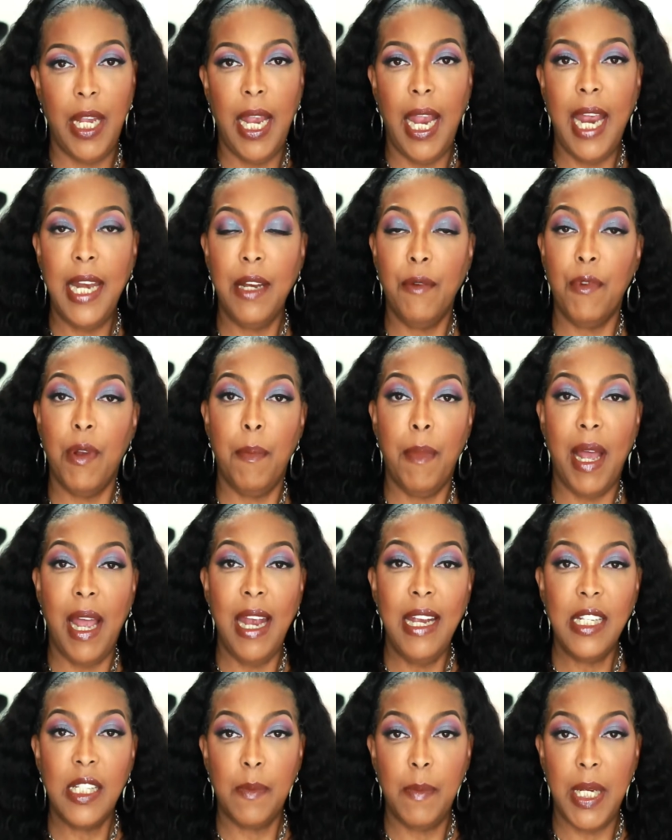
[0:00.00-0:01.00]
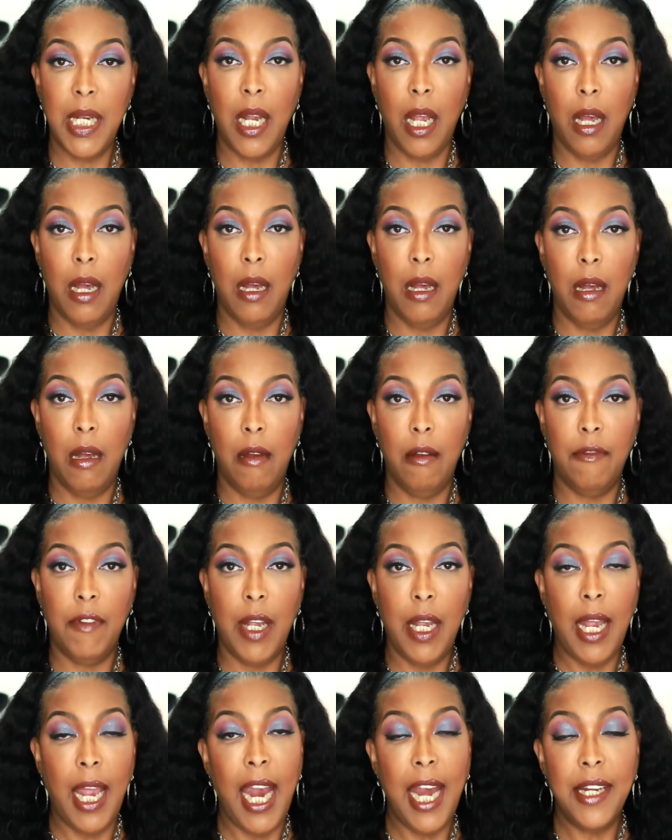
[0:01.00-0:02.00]
and it reminds me of
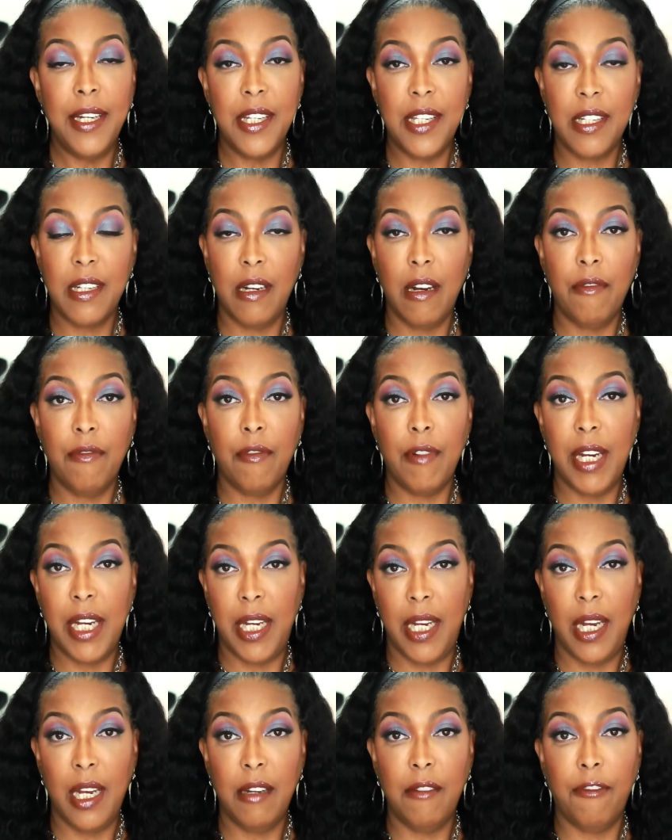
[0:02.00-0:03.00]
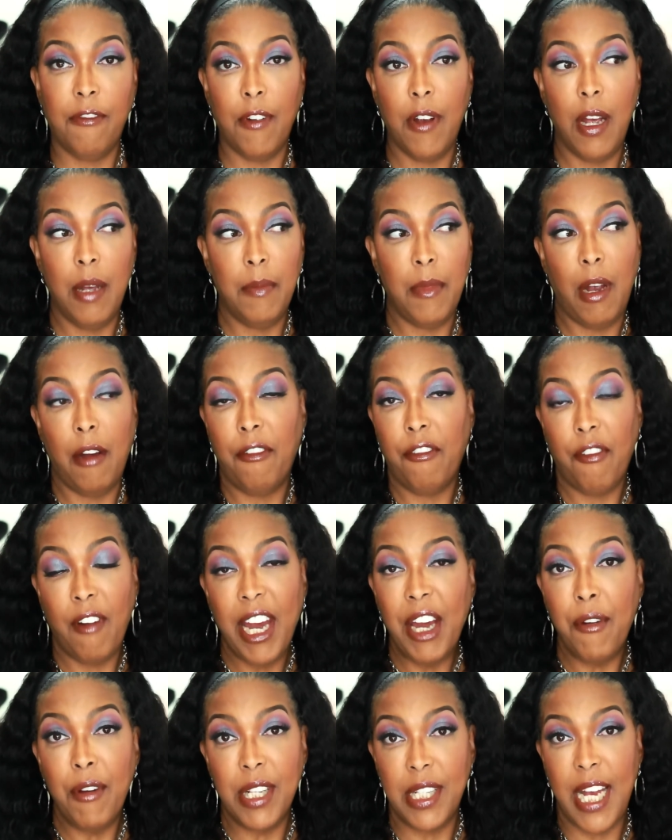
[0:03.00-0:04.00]
a discovery kit from a
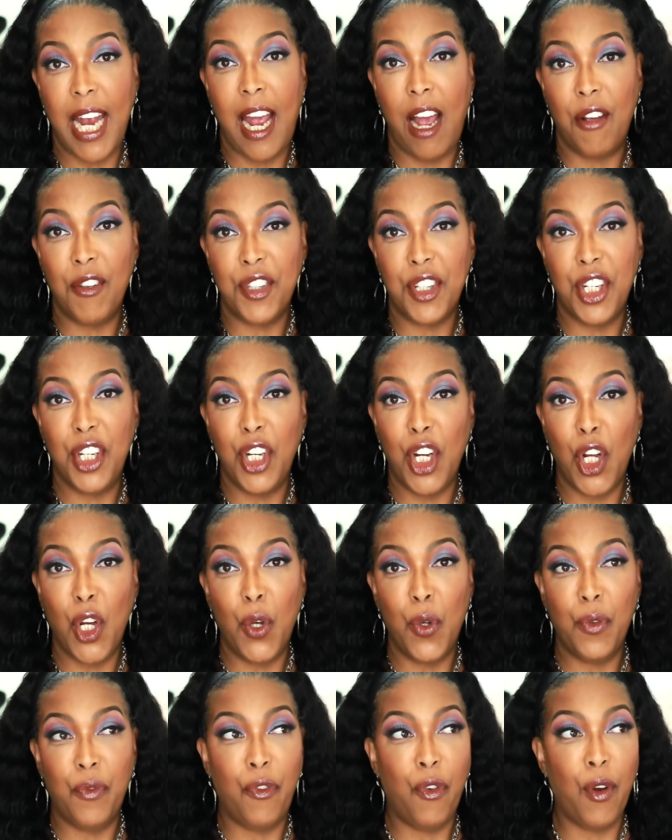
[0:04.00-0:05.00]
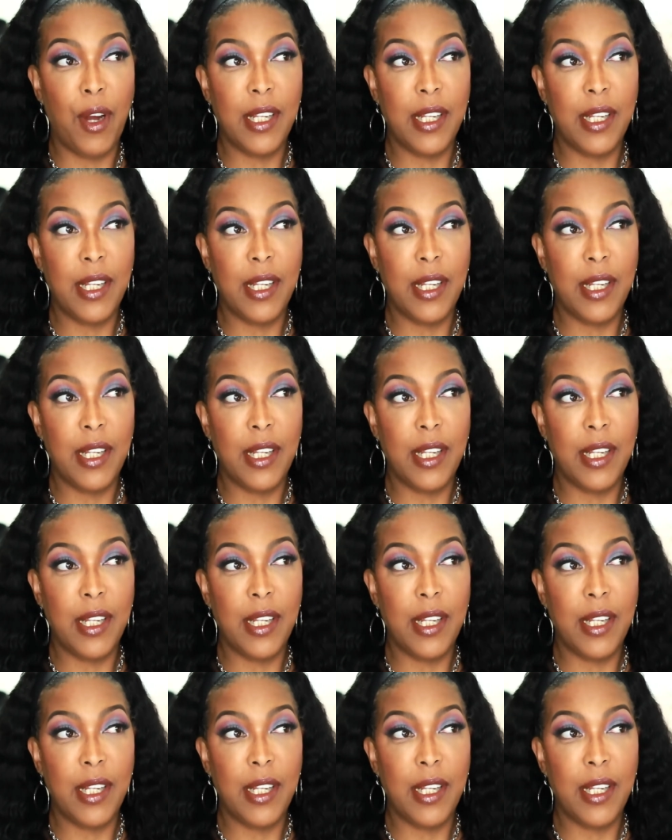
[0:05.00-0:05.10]
fragrance house. You know, for